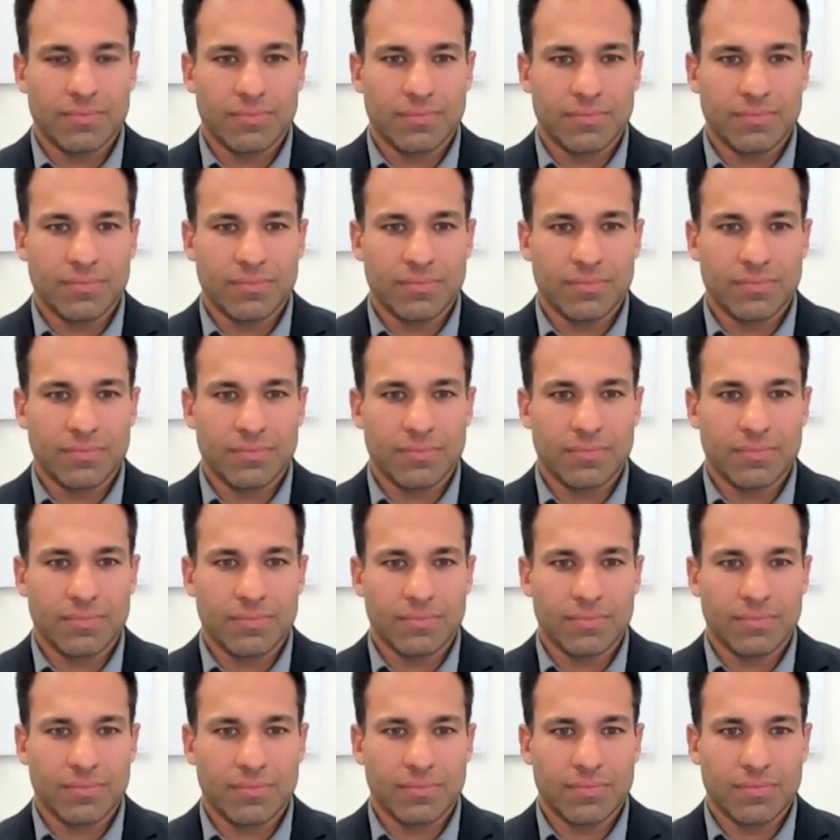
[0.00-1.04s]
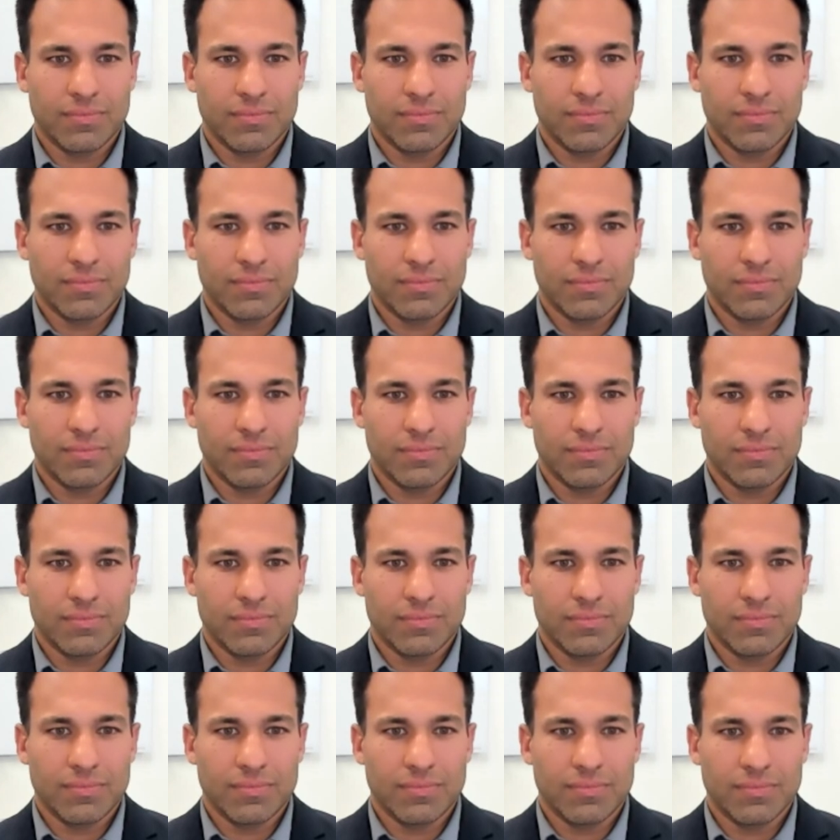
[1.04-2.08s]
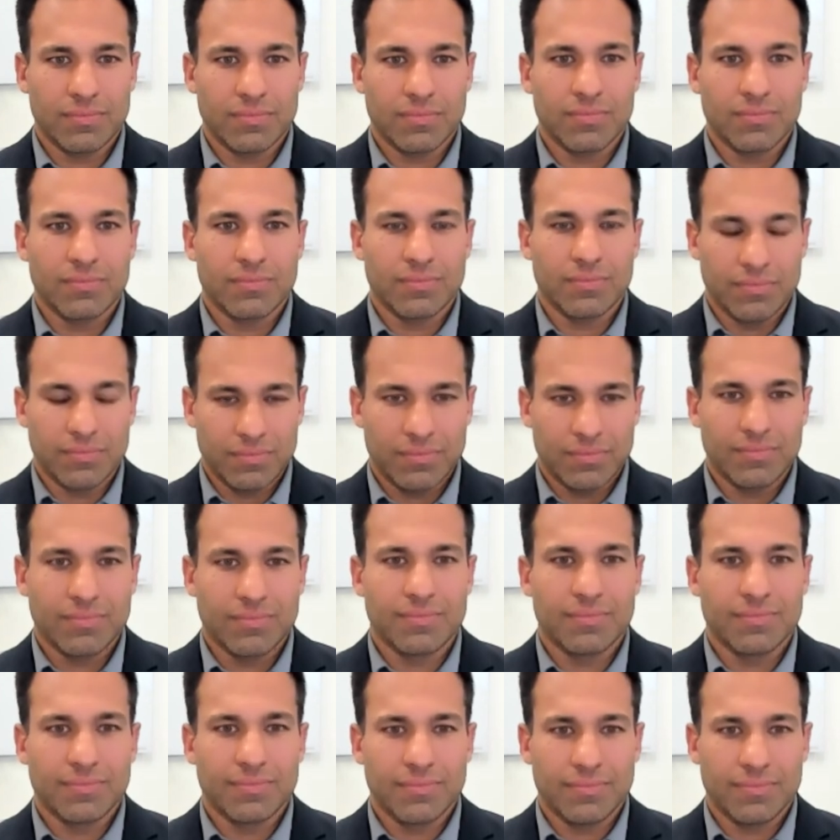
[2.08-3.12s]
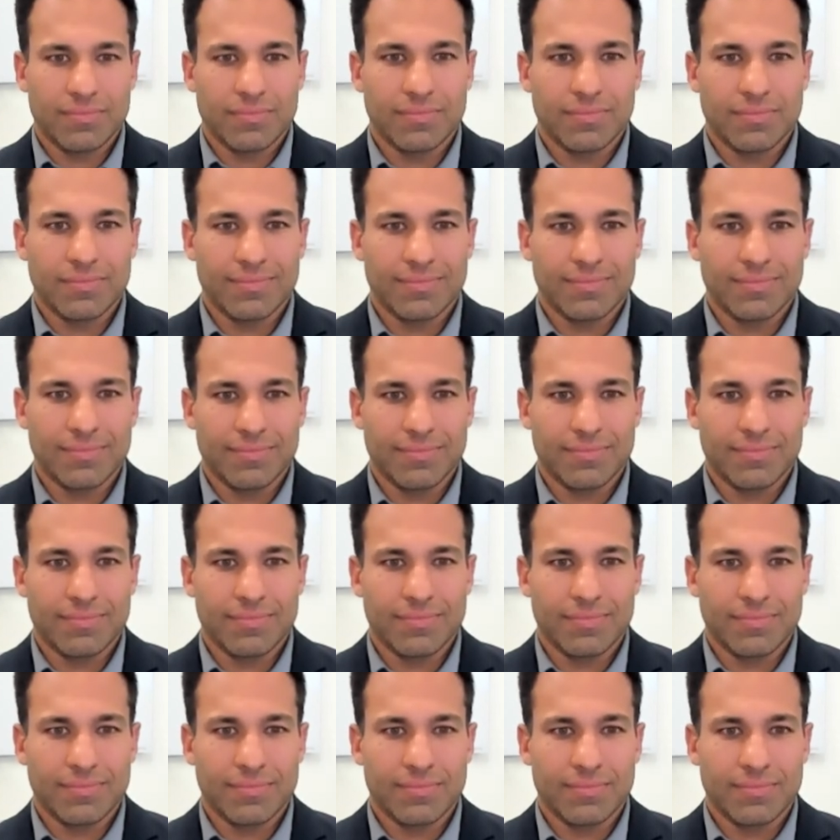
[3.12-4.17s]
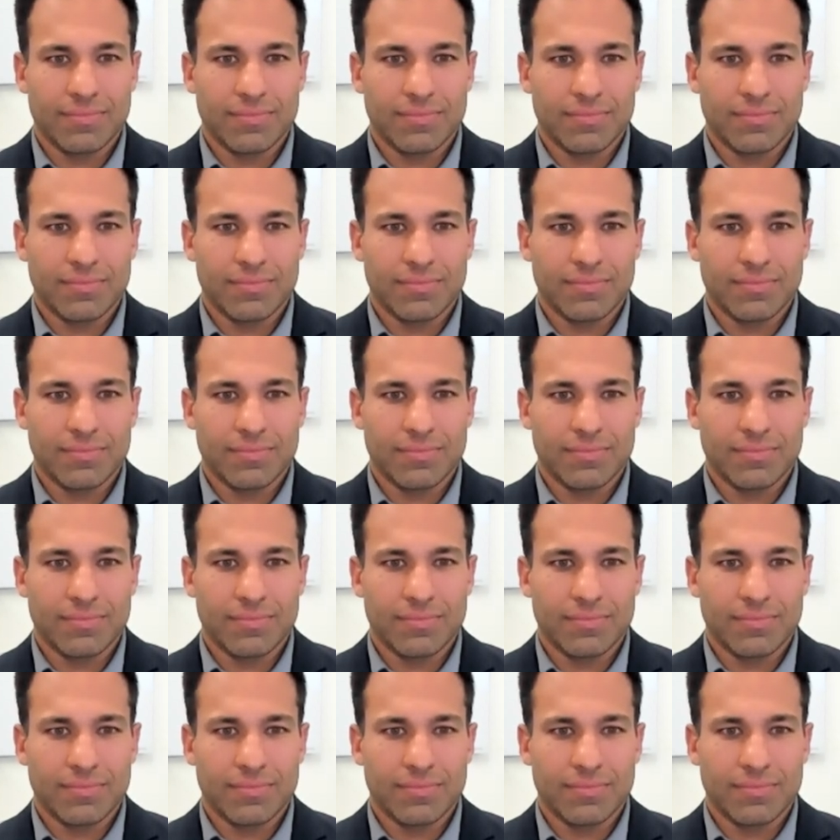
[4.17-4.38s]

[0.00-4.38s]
[no speech]